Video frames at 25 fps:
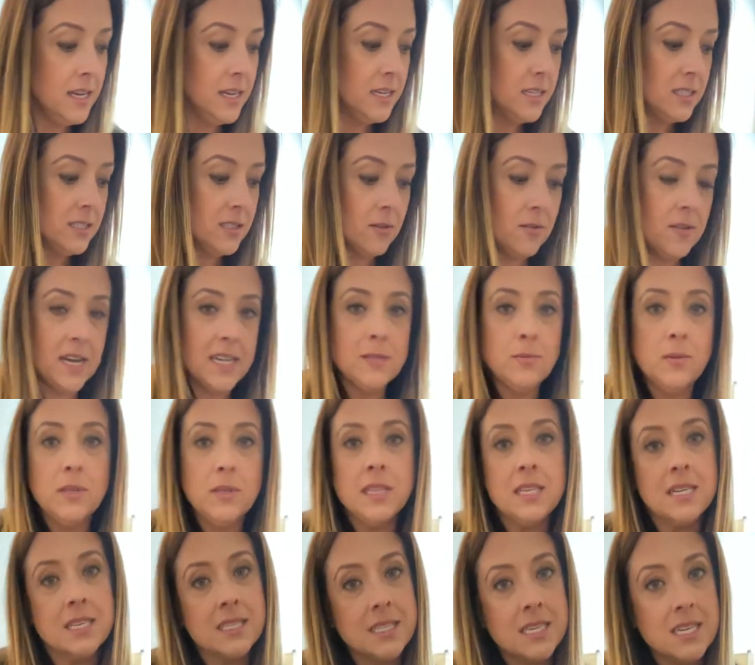So that's what
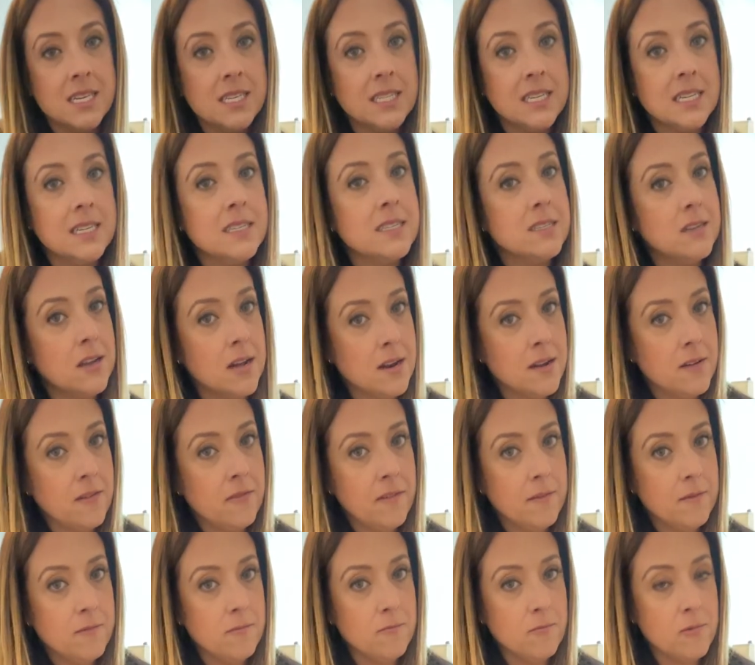this is. It is not
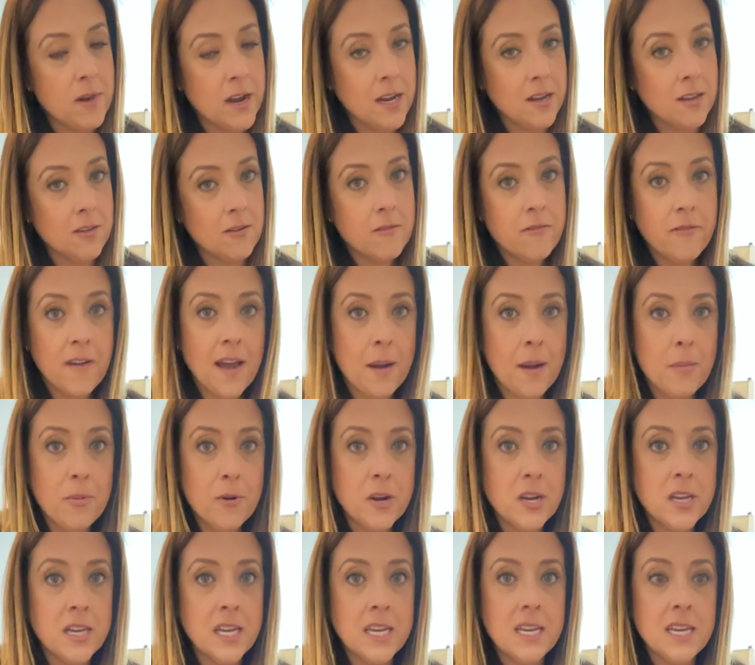a regular
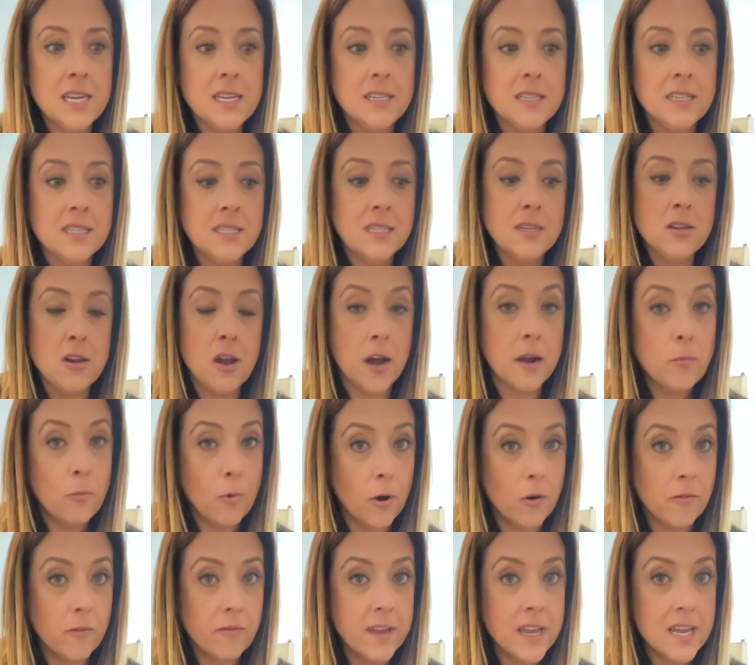fabric. It is
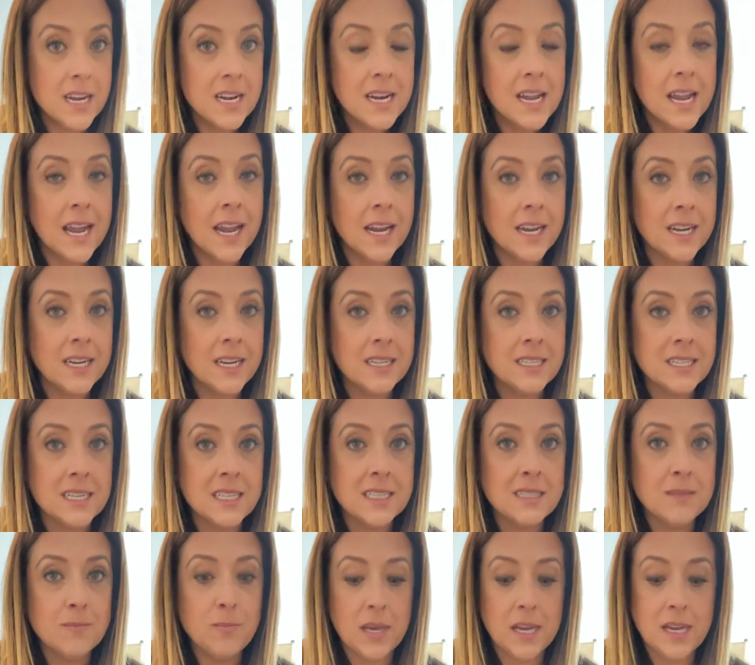non-woven, and it's
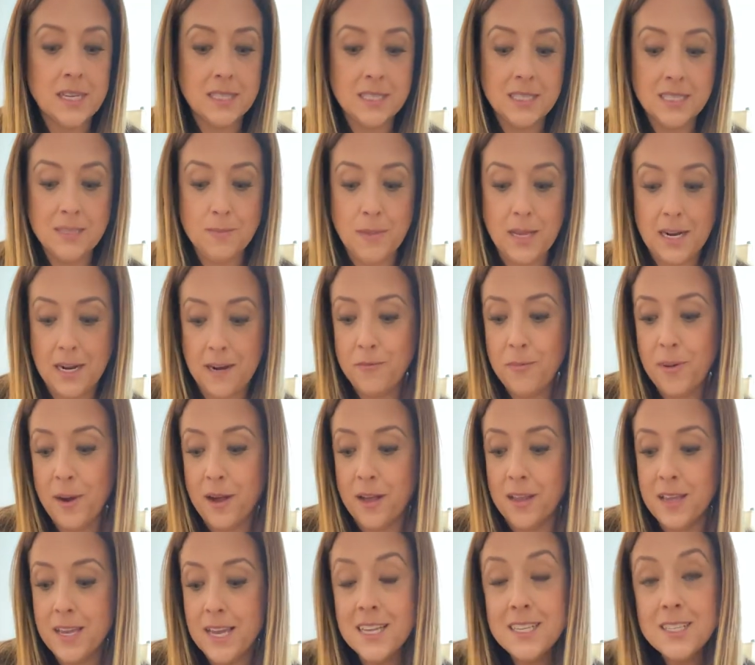because it's made out of
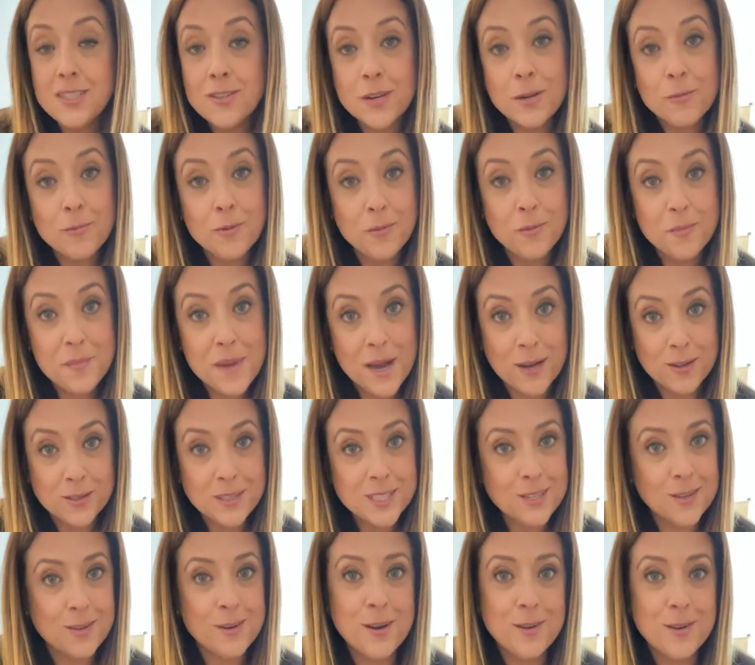polyester, it will melt.
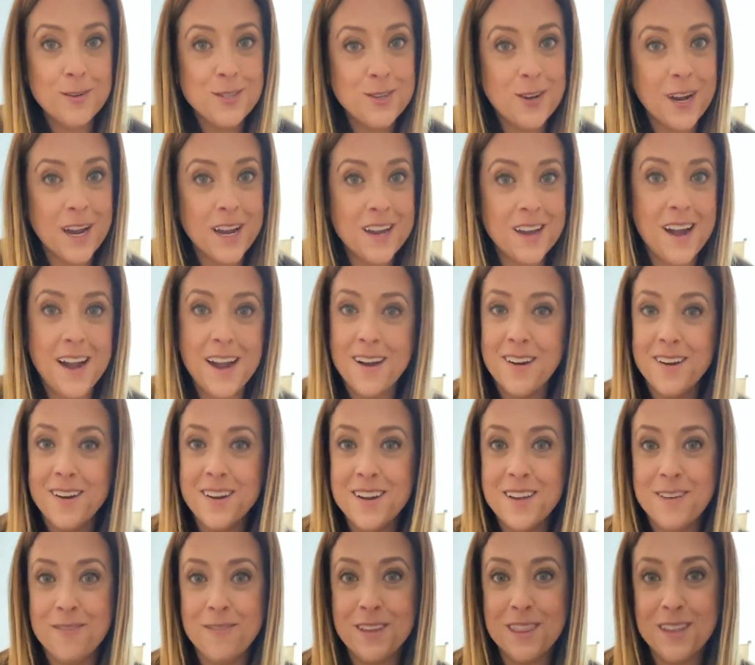So don't try to iron
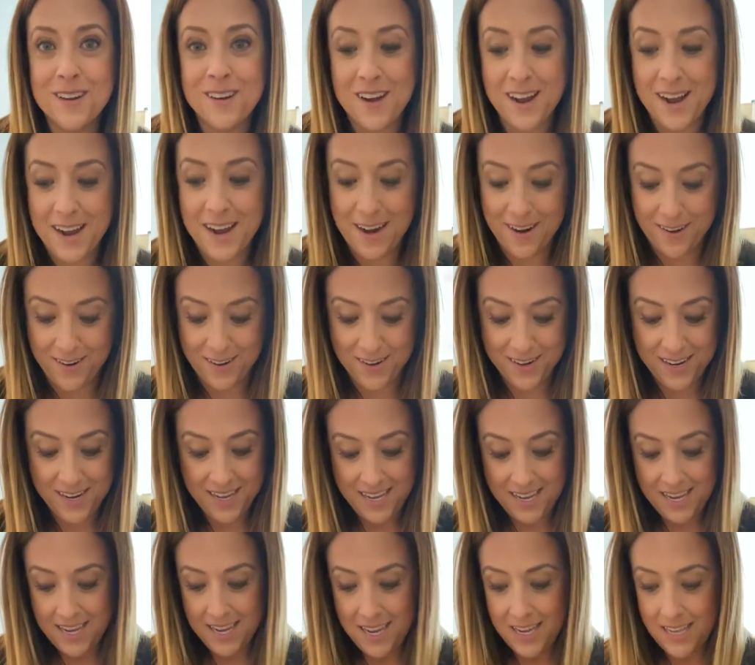it with your iron.
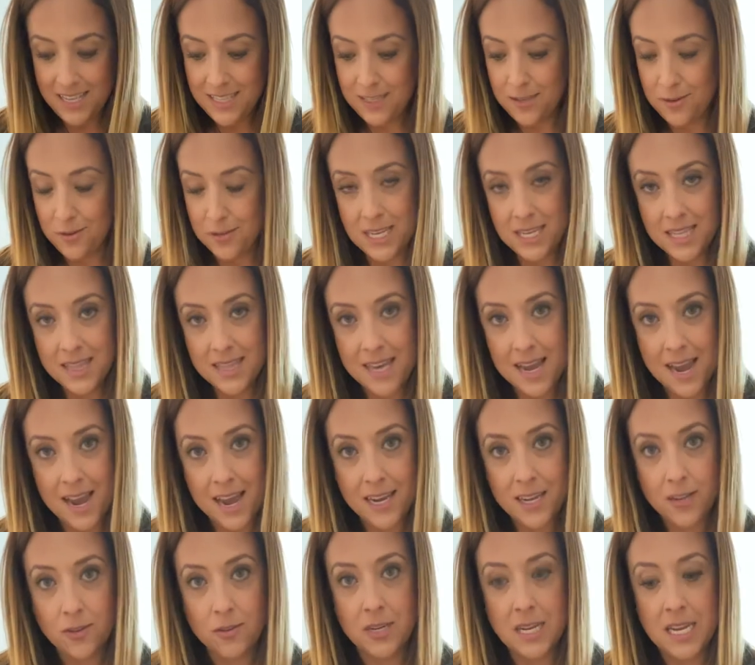So you'll need that.
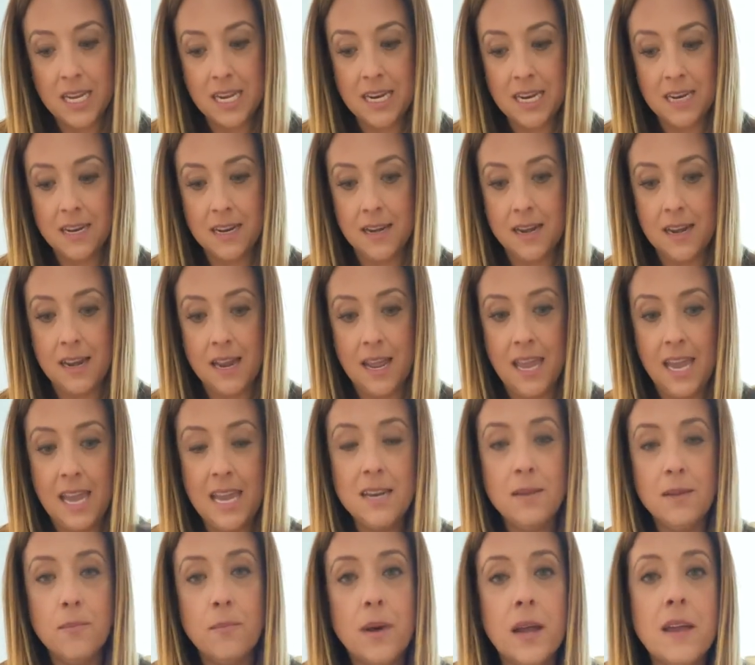You'll need an
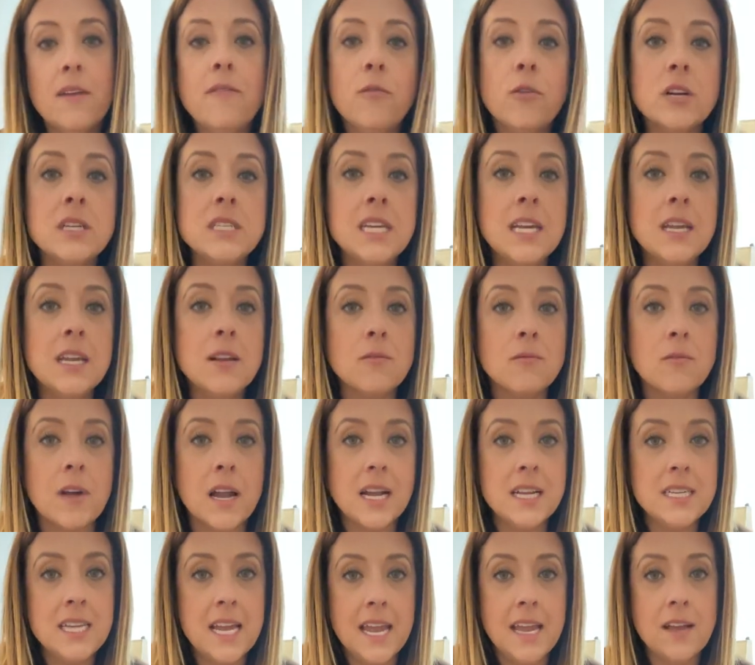8 by 14
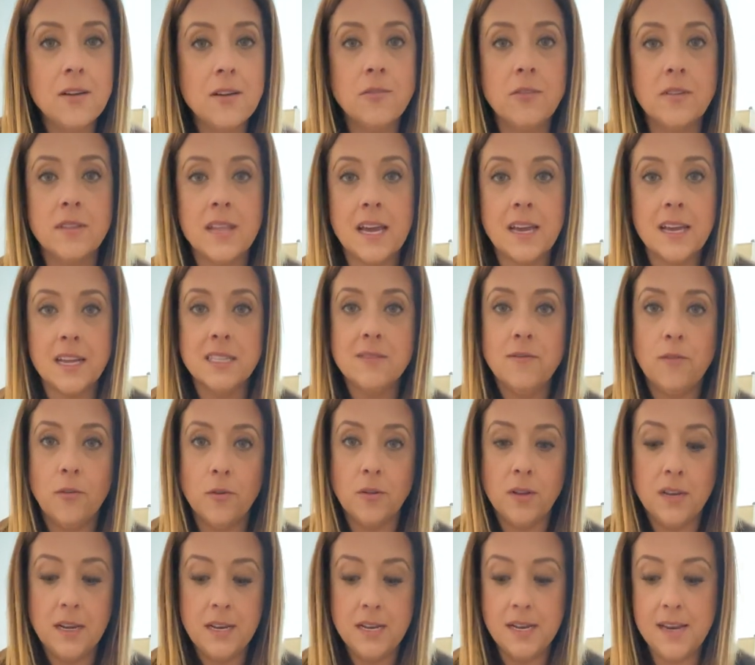rectangle, and that gets
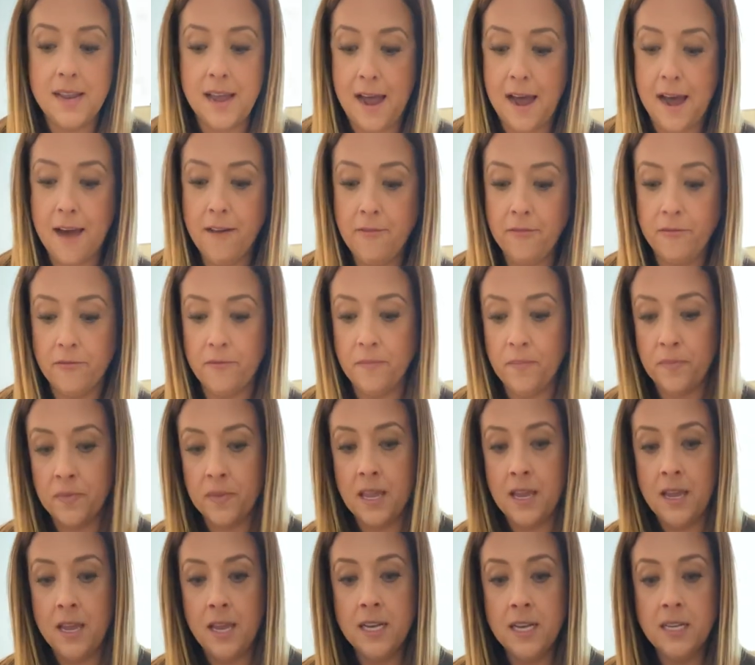folded in half.
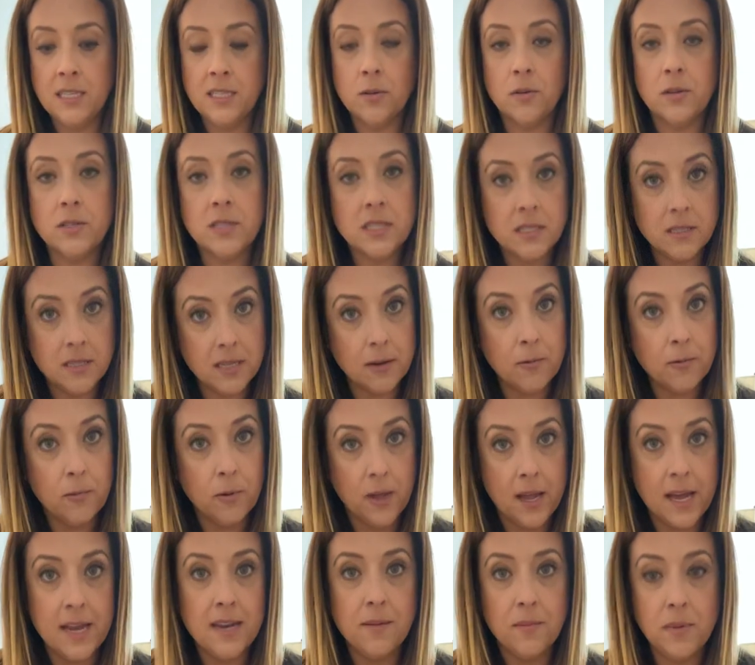So it will
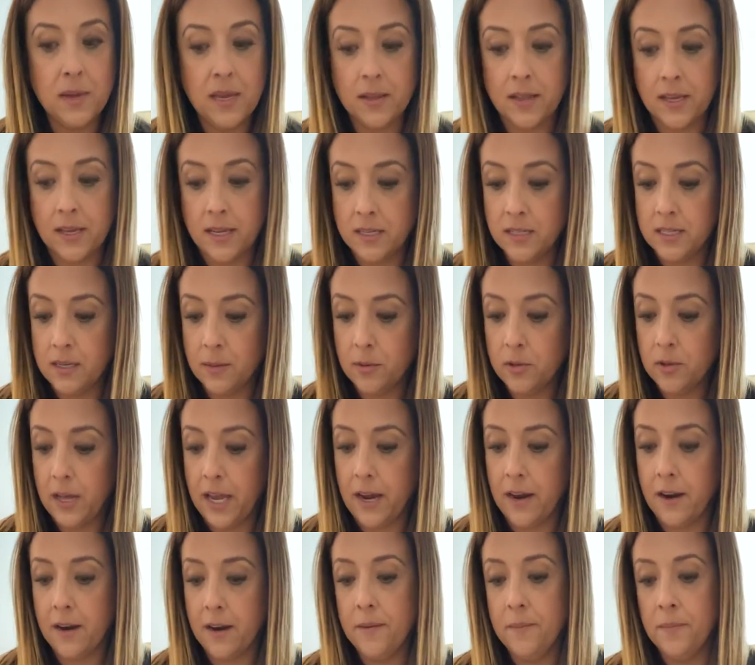end up being like a double
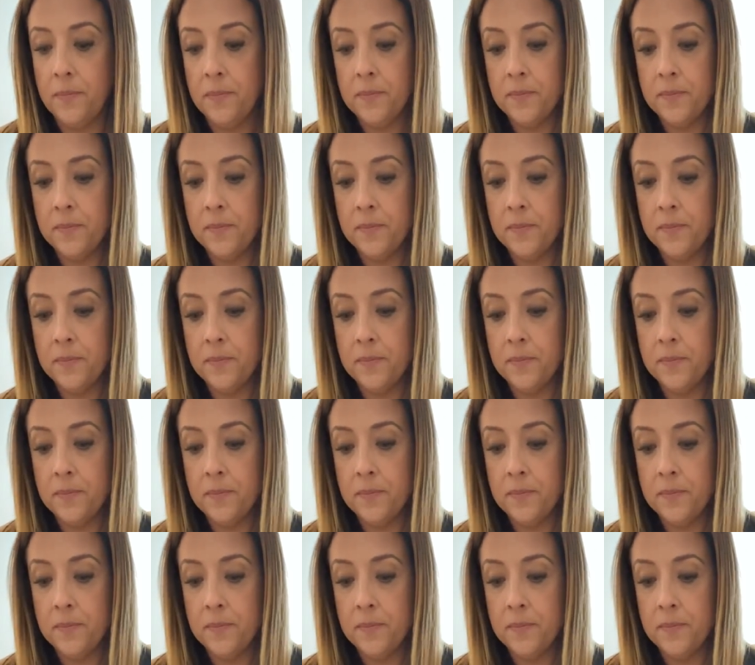layer.